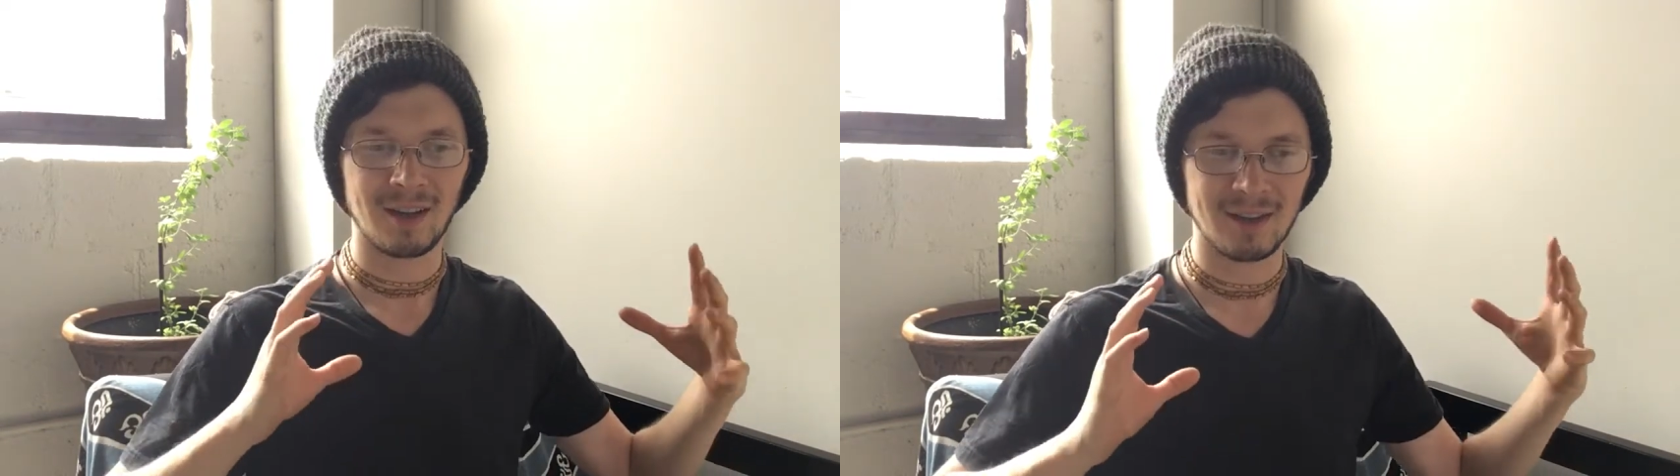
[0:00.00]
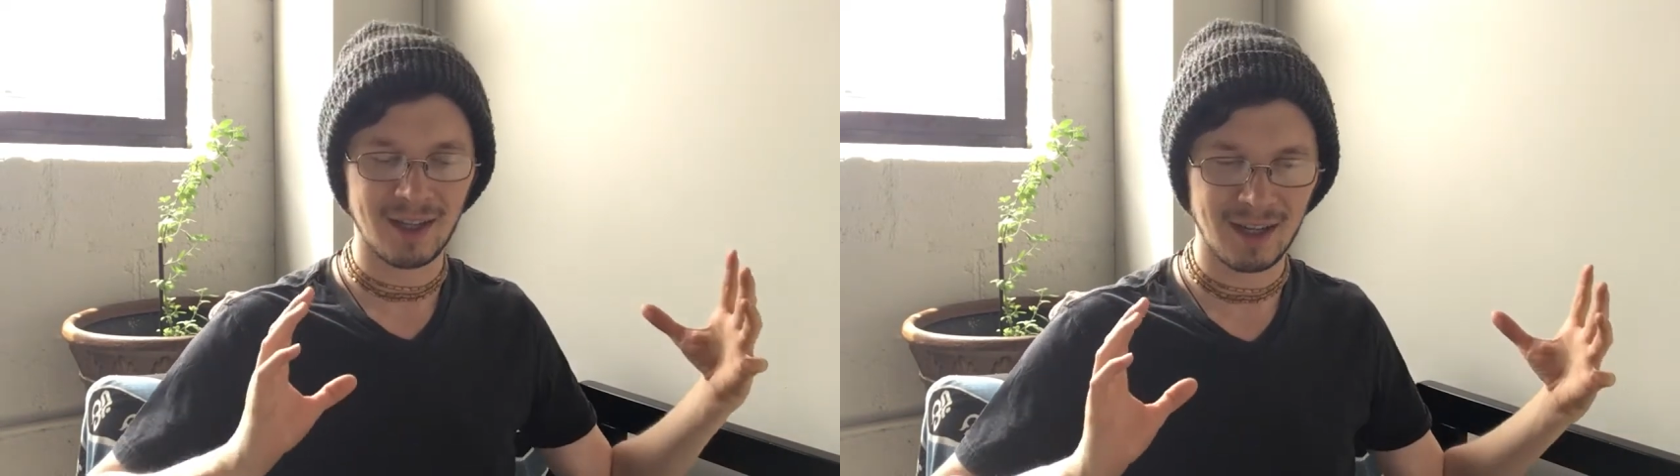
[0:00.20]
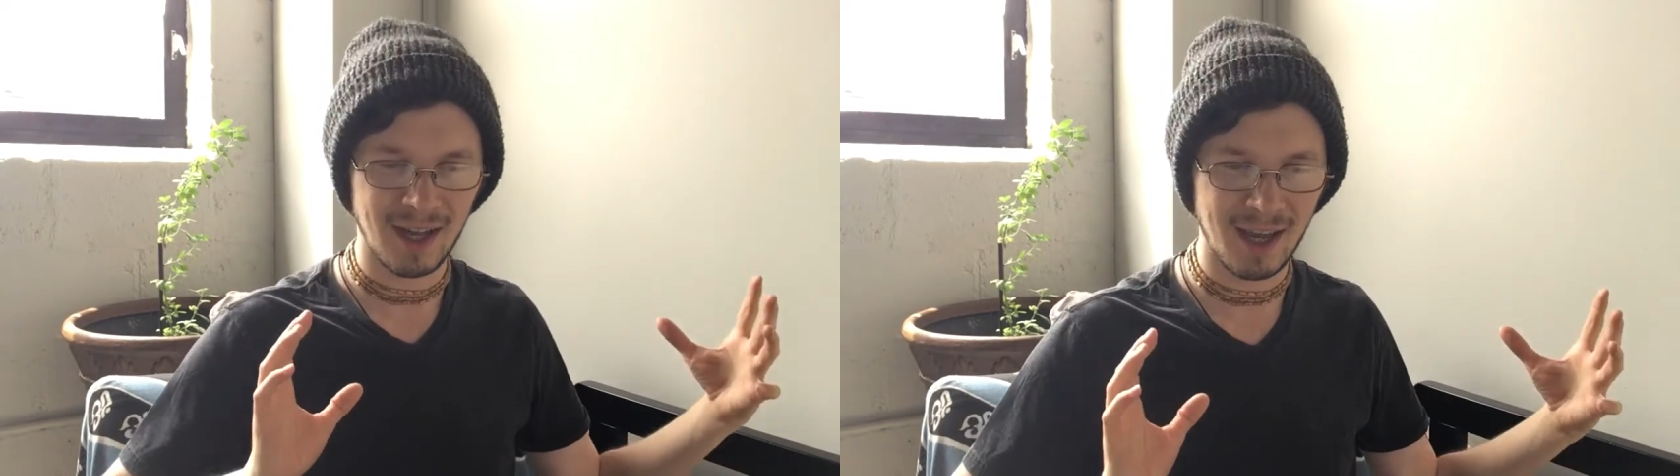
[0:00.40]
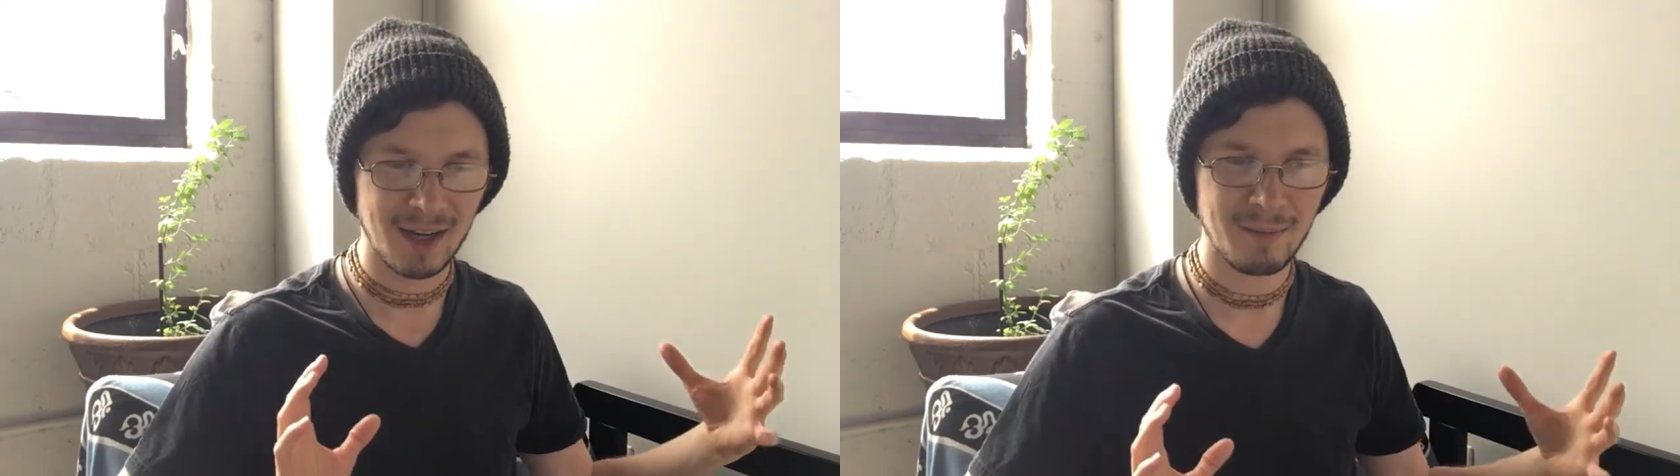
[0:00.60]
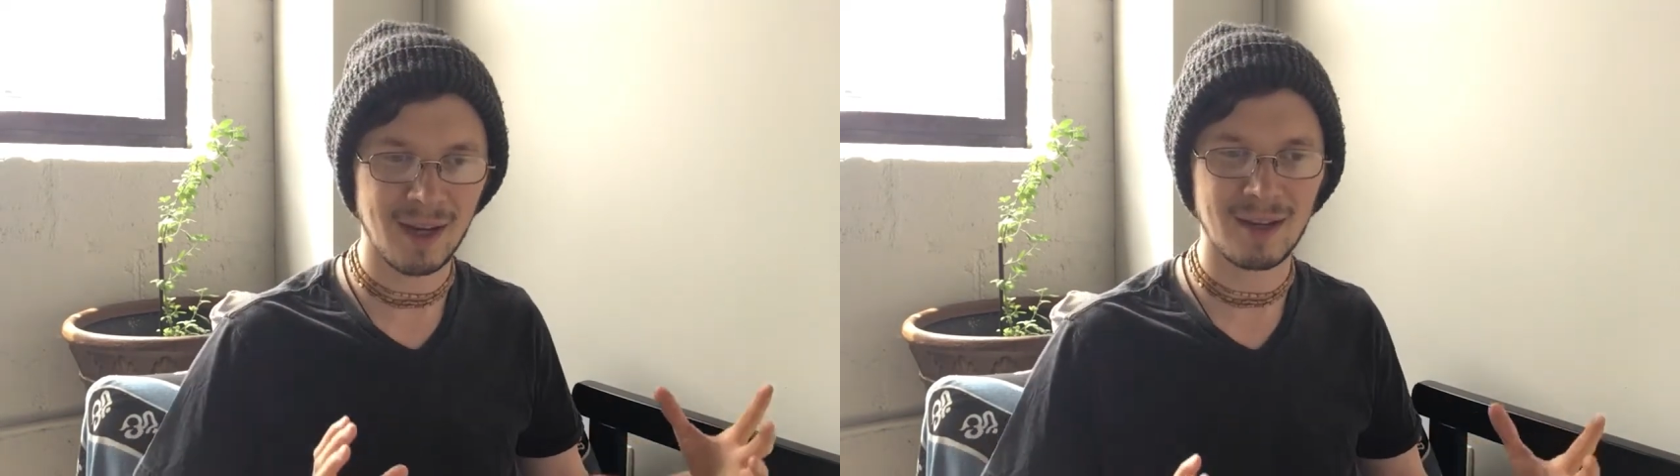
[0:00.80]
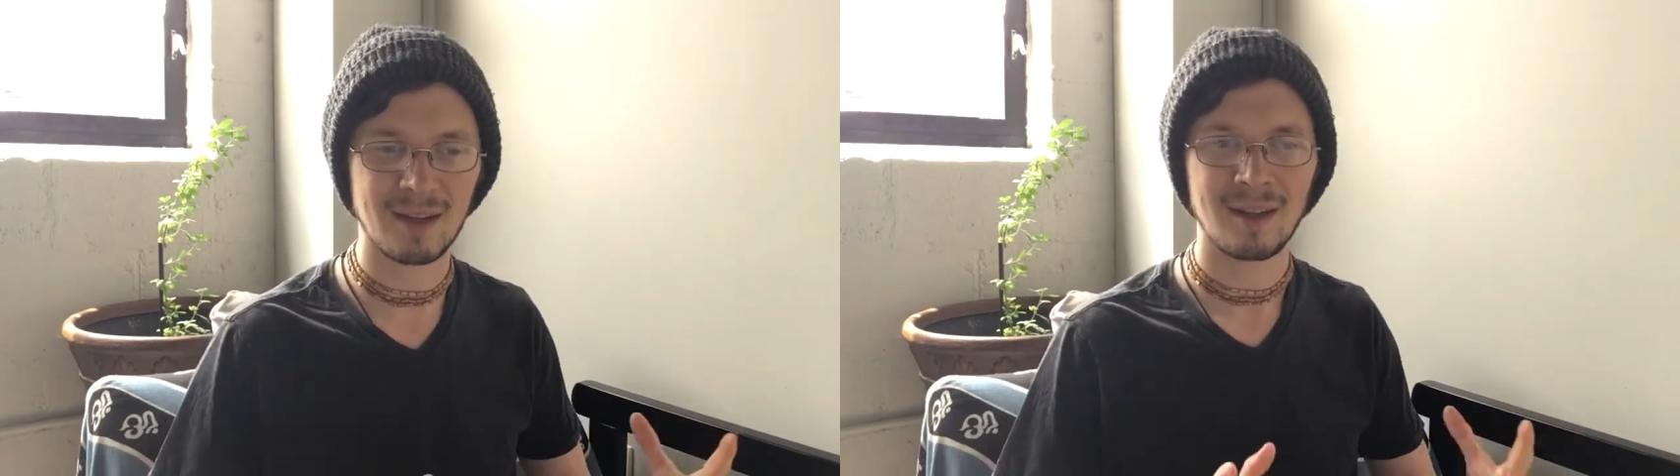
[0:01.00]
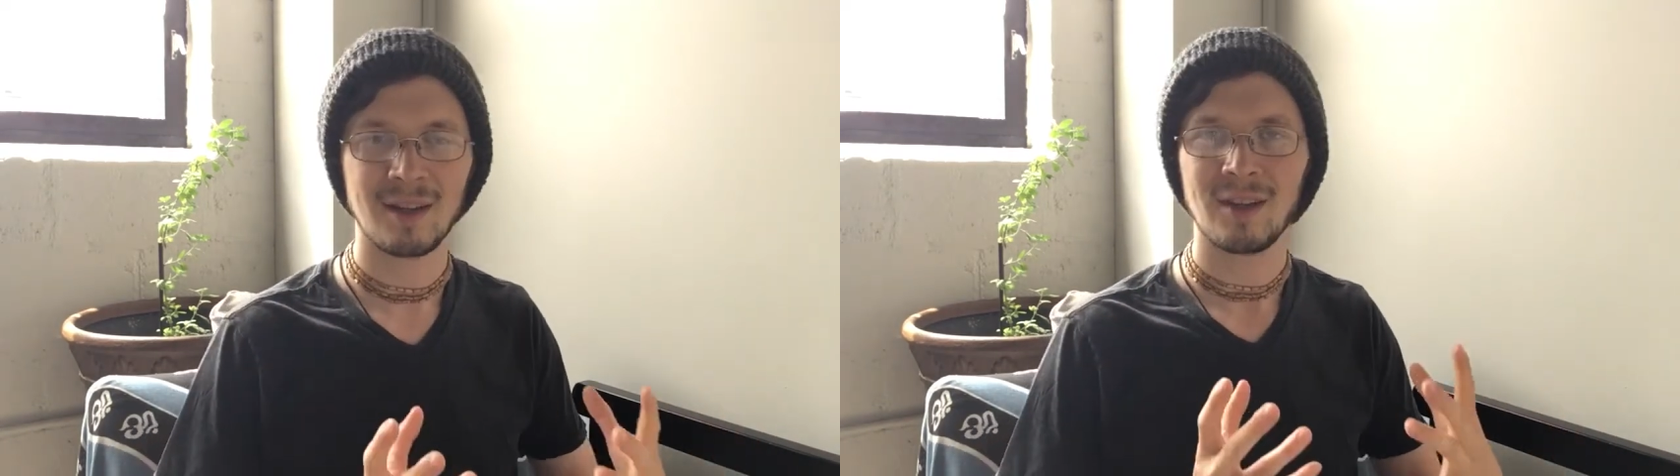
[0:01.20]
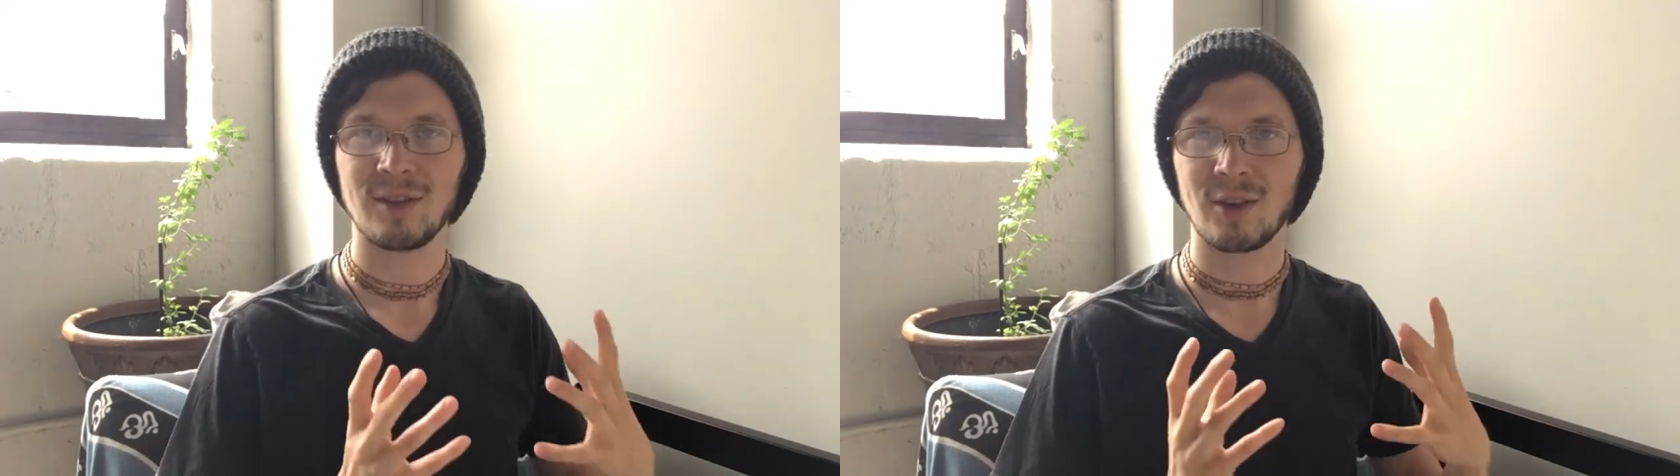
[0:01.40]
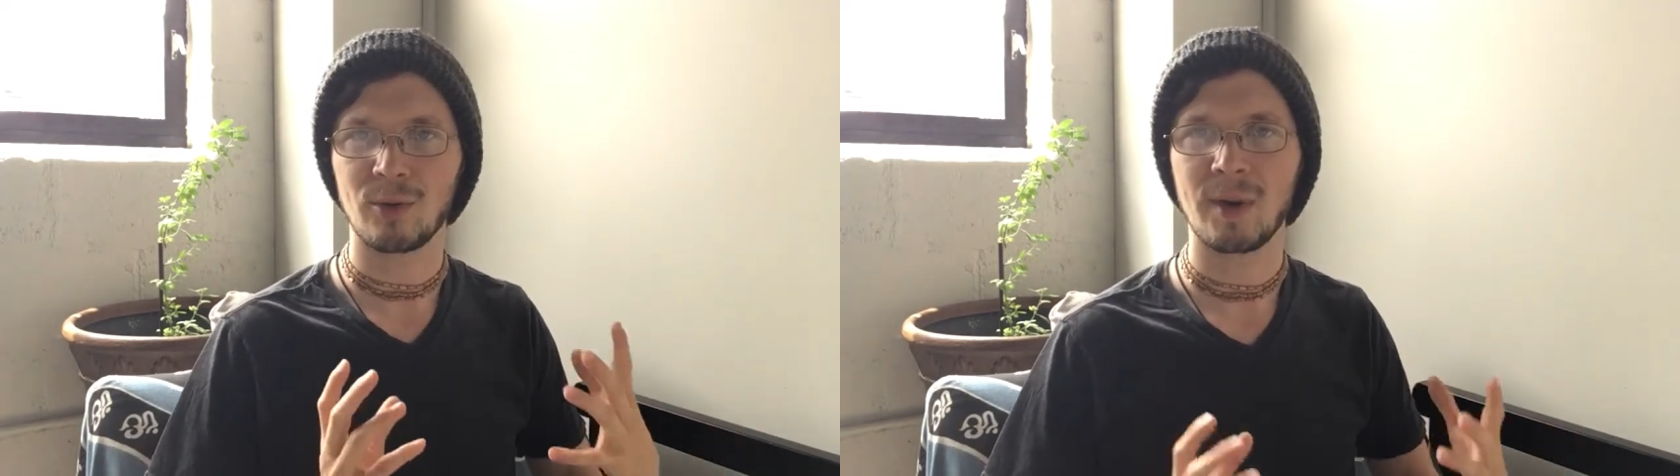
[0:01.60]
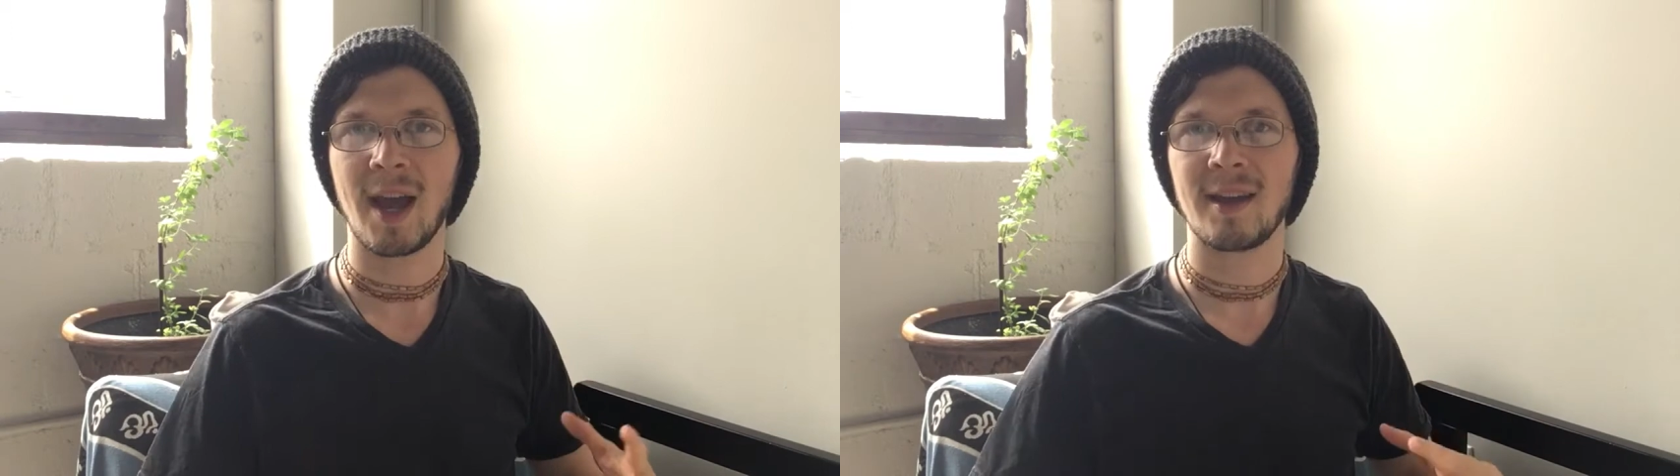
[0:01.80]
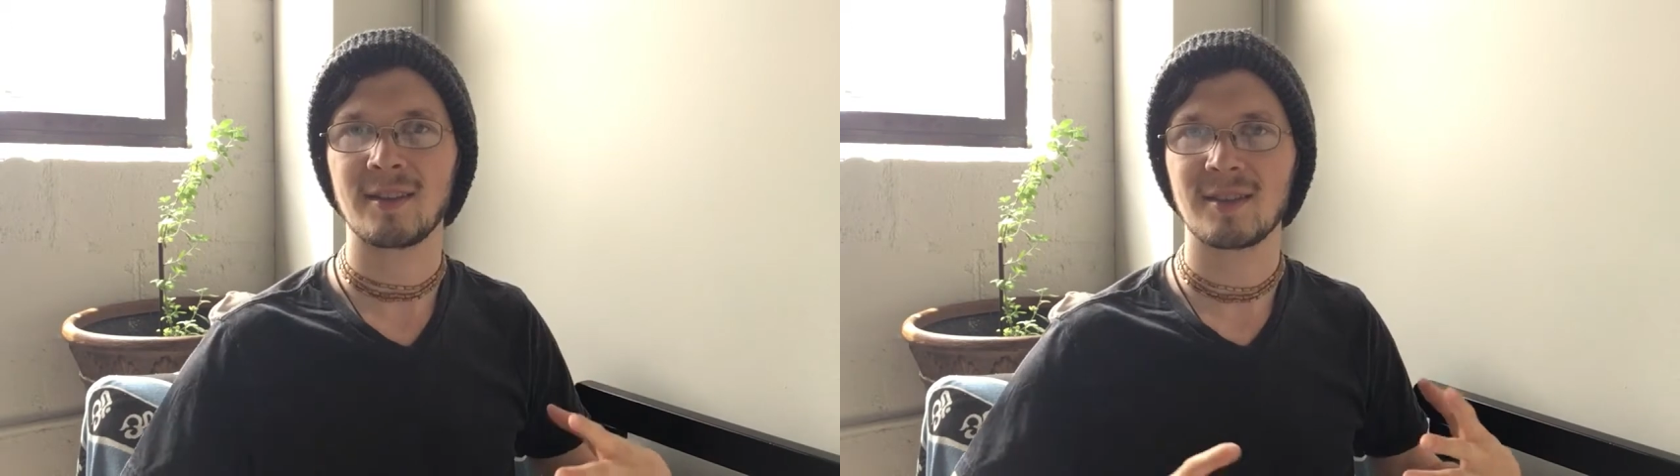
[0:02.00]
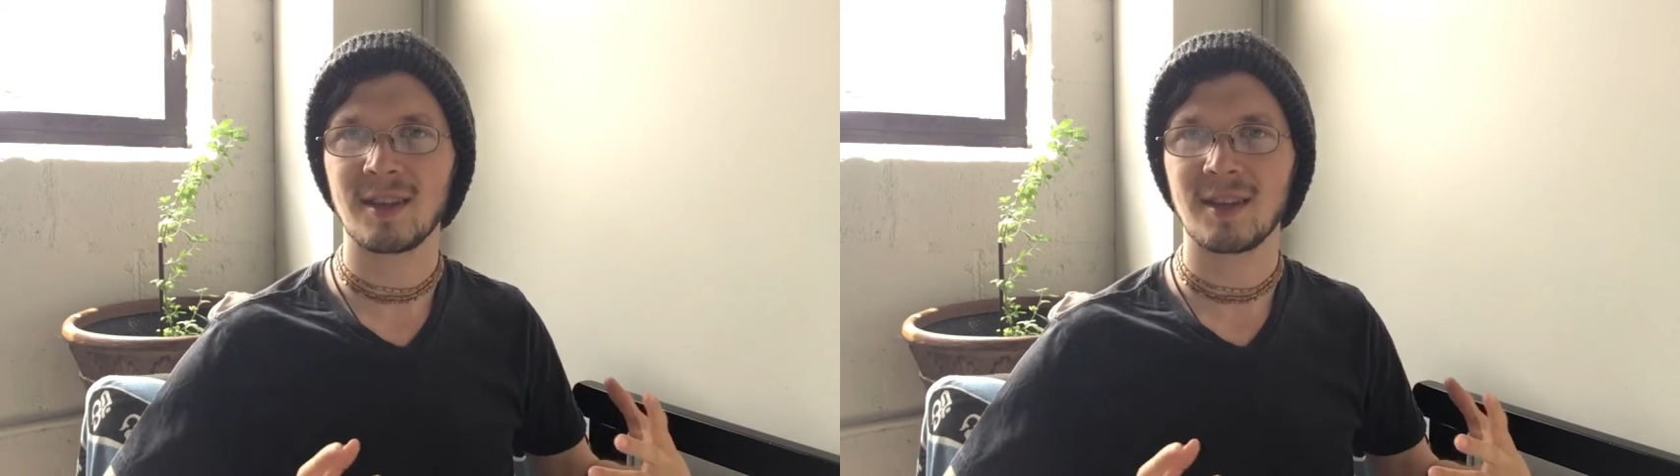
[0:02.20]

They animate the grass